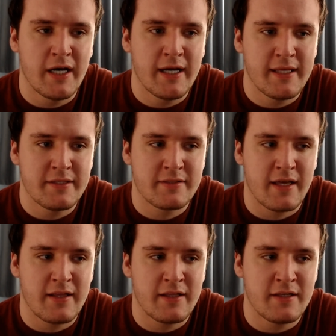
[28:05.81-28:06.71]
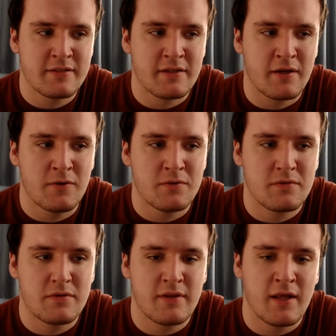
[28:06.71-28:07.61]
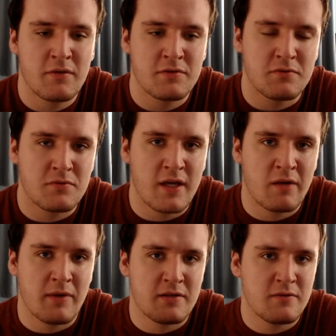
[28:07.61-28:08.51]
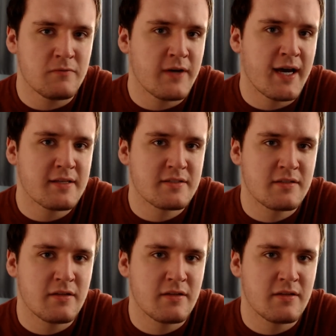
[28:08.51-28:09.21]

is that it doesn't go, they don't do anime too fast,